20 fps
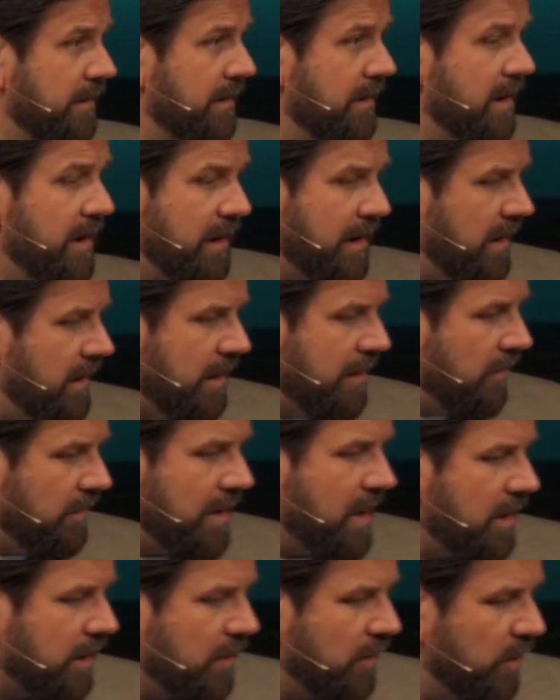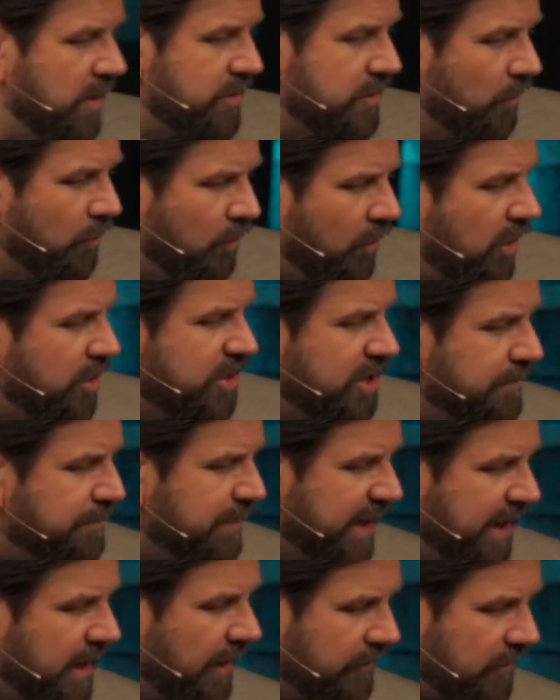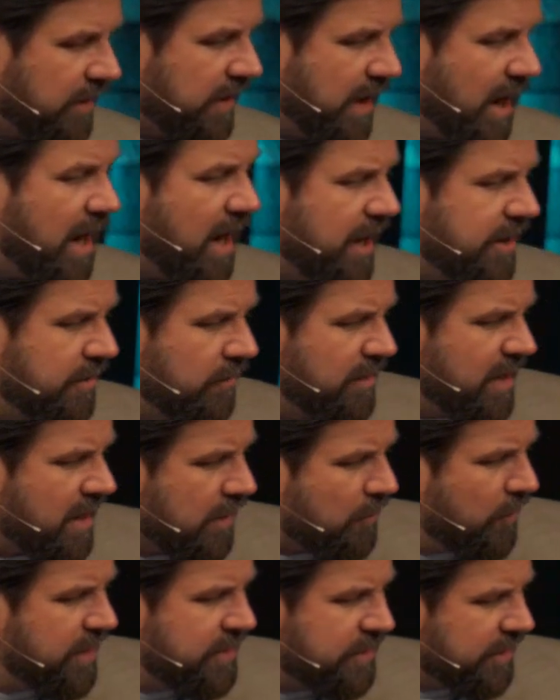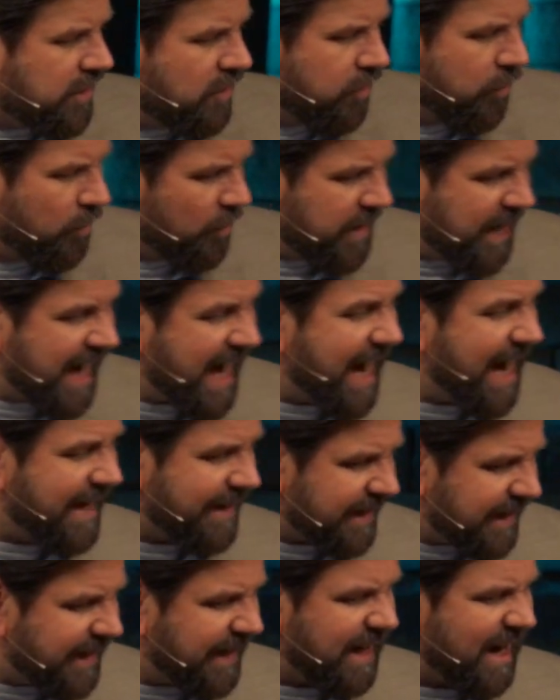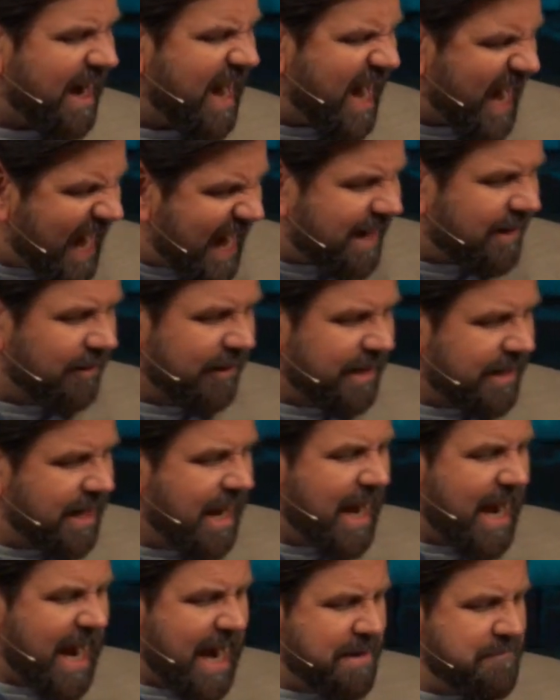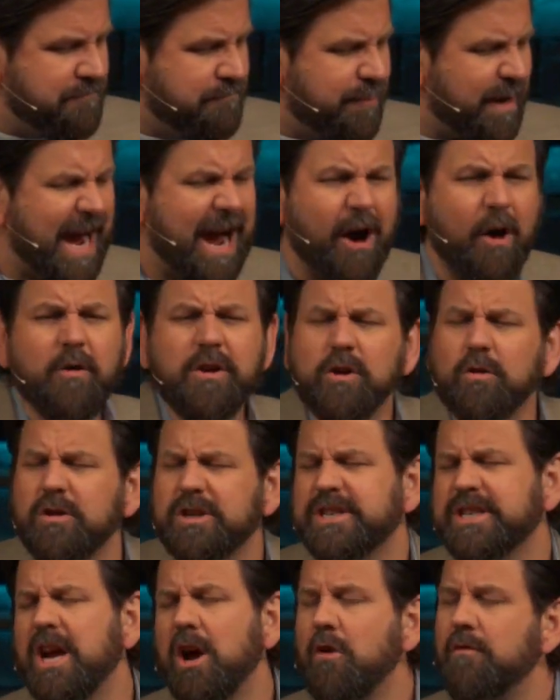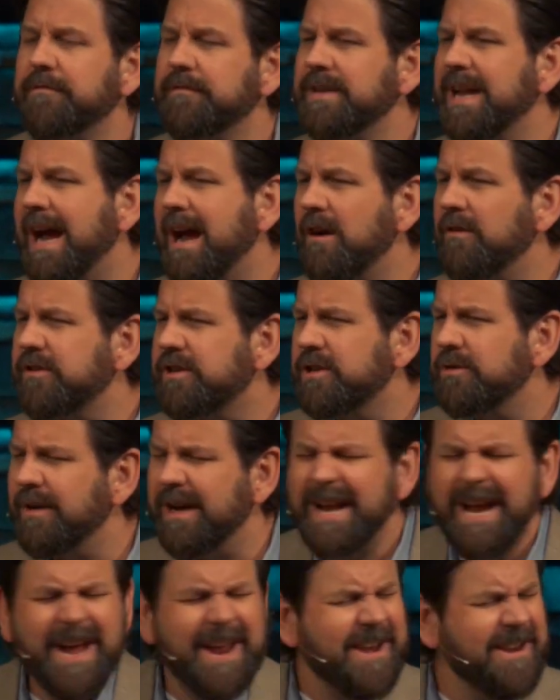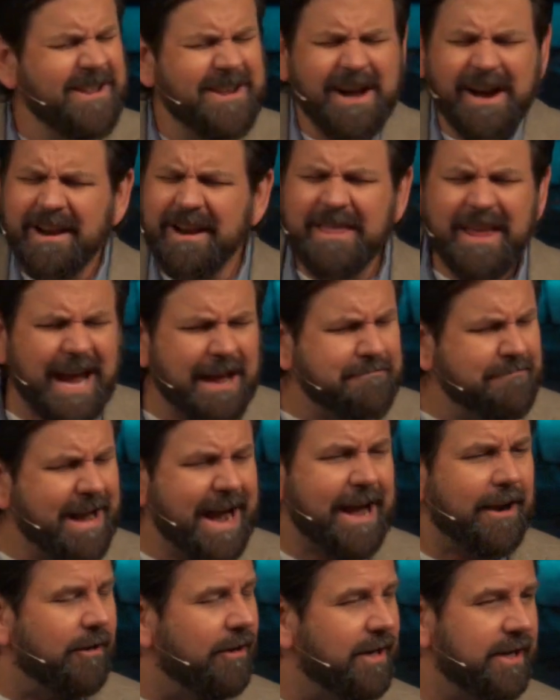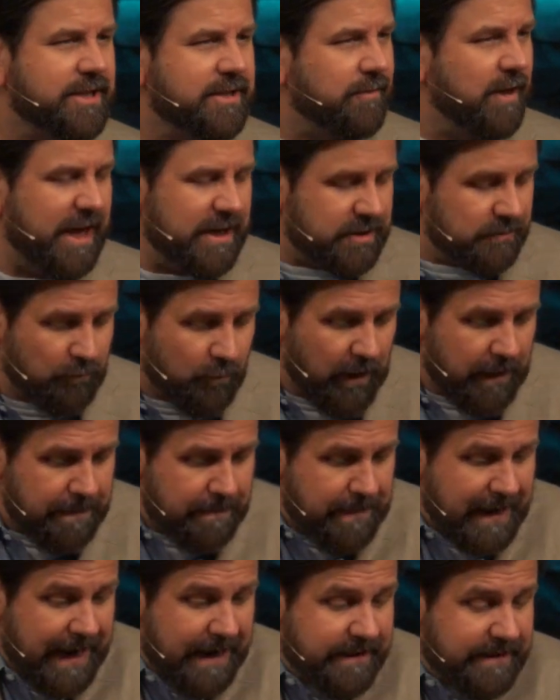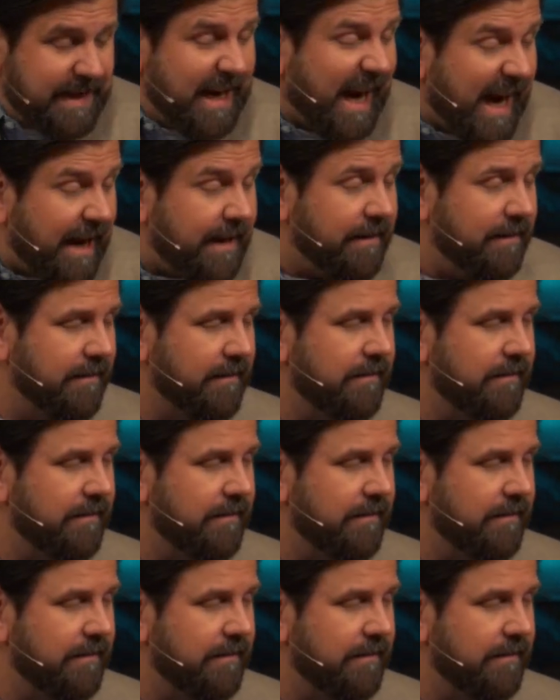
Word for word: You're not going to worship any other God. You're not going to create any idol and, and bow yourself down to it. None of that mattered. It's, it's what they did.